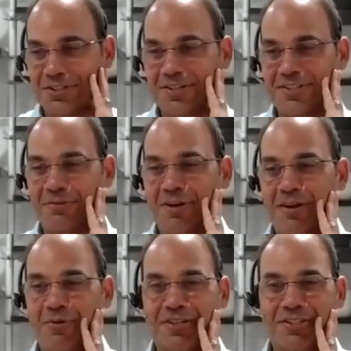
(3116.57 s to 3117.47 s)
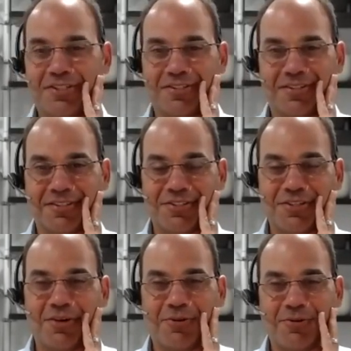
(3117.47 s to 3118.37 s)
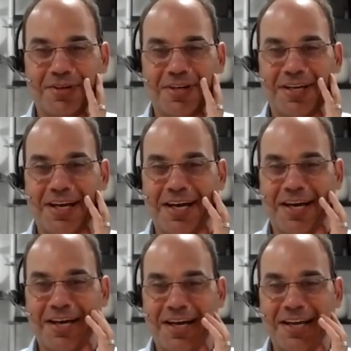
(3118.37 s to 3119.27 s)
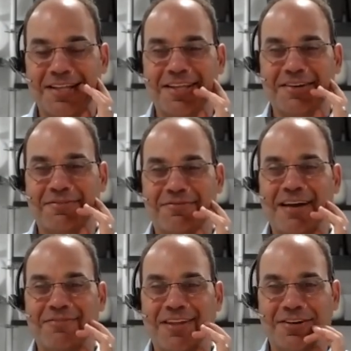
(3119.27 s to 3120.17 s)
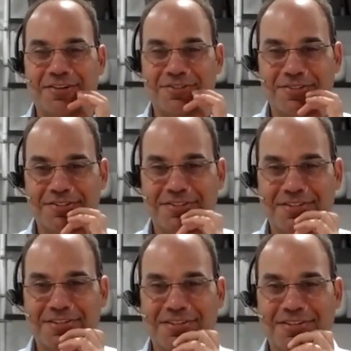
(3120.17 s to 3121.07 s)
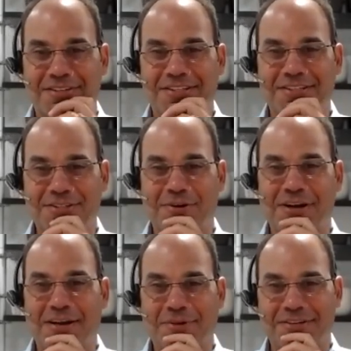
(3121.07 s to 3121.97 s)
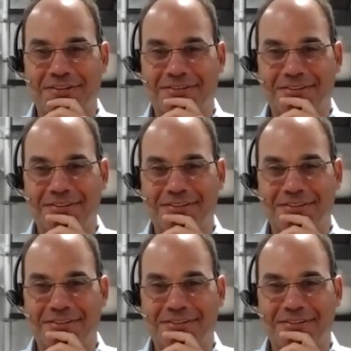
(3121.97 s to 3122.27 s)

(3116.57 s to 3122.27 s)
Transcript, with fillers: sure it's a great question so uh, i can think of five letters that describe it